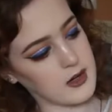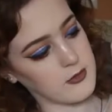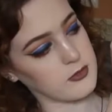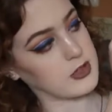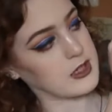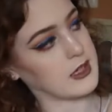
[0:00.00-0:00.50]
I
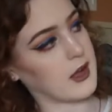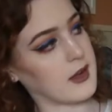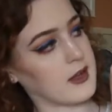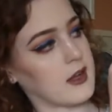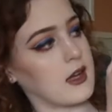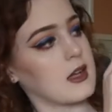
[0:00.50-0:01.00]
really
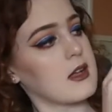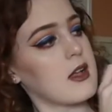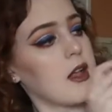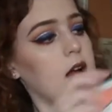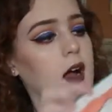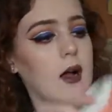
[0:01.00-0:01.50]
like it.
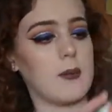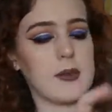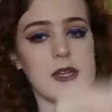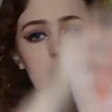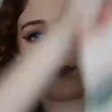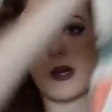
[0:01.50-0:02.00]

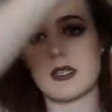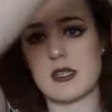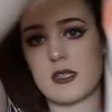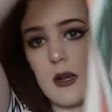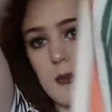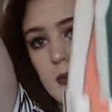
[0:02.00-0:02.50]
It's
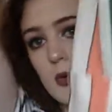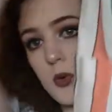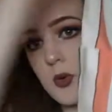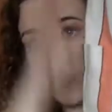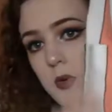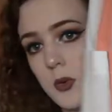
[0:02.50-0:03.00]
buttoned up
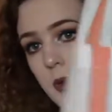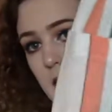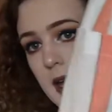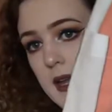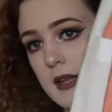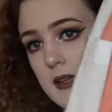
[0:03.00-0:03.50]
all the
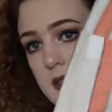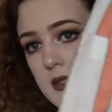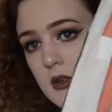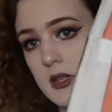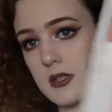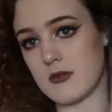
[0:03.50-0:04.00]
way, and then it's
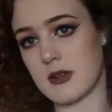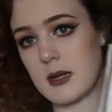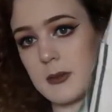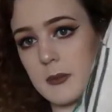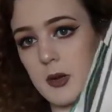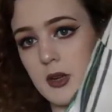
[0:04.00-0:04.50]
got these really
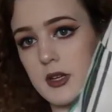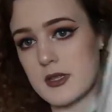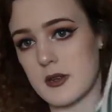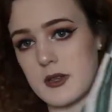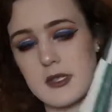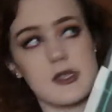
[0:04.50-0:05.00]
big
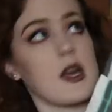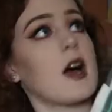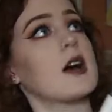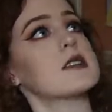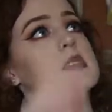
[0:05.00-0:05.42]
pockets on the skirt